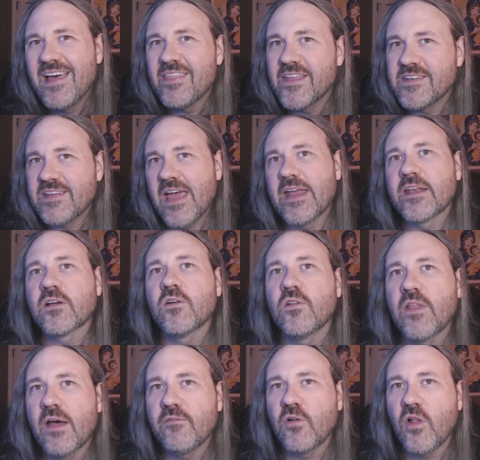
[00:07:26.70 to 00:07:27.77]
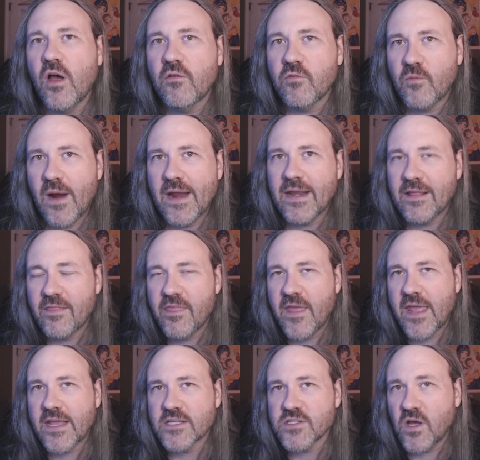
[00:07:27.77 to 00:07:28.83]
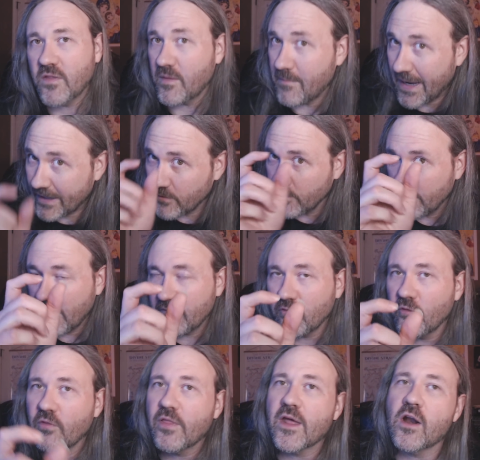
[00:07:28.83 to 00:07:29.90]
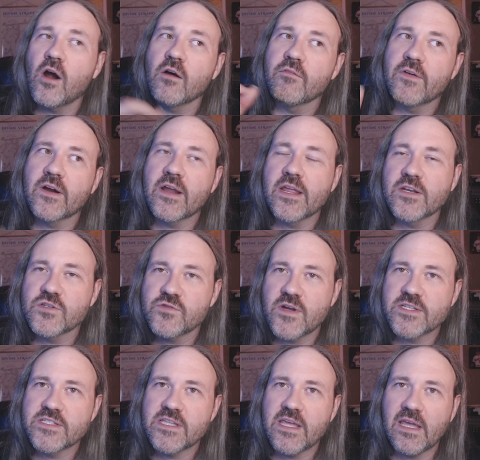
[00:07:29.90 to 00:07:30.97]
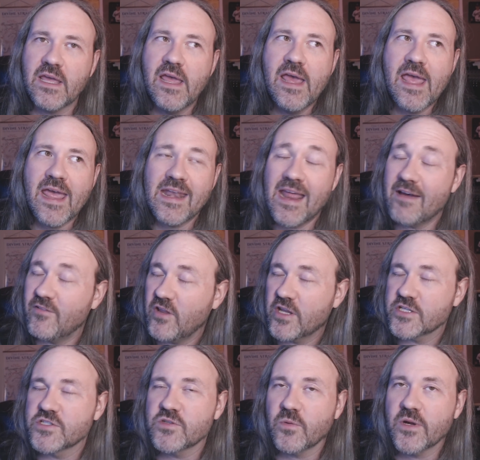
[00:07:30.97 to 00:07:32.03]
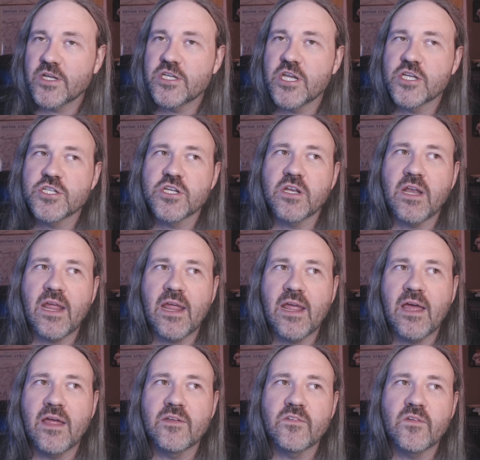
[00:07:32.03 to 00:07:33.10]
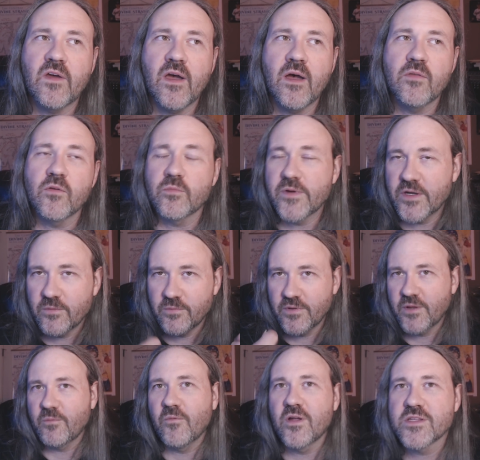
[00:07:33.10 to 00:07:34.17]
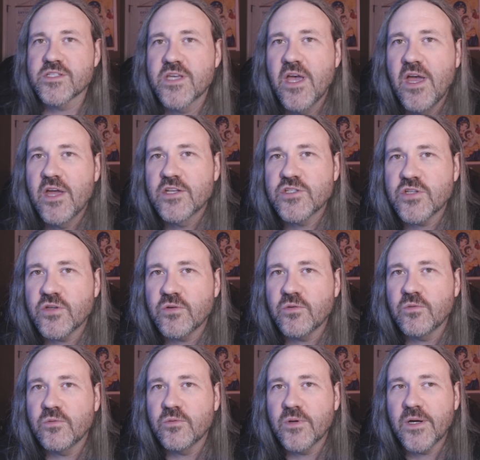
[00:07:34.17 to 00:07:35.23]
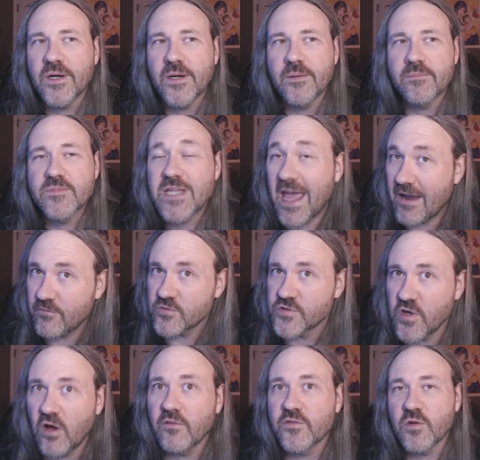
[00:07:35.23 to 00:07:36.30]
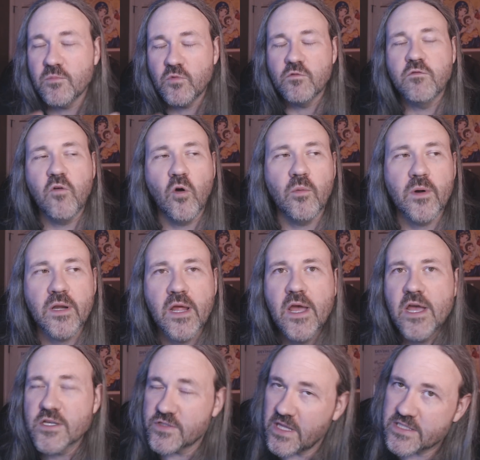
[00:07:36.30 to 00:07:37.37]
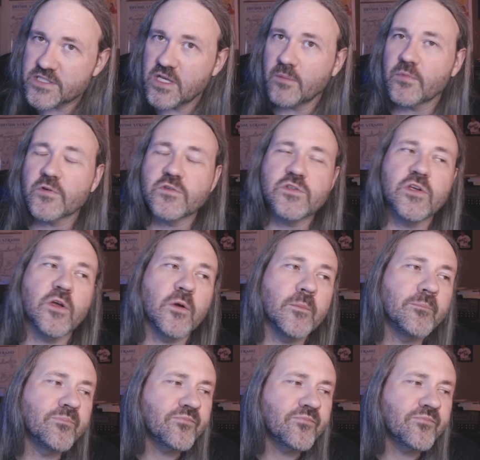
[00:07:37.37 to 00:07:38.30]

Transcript: the technical level of writing things on the micro level that are very interesting and have a lot of story tension, and uh, the reader really wants to uh, to have resolve to move forward. So that's number two.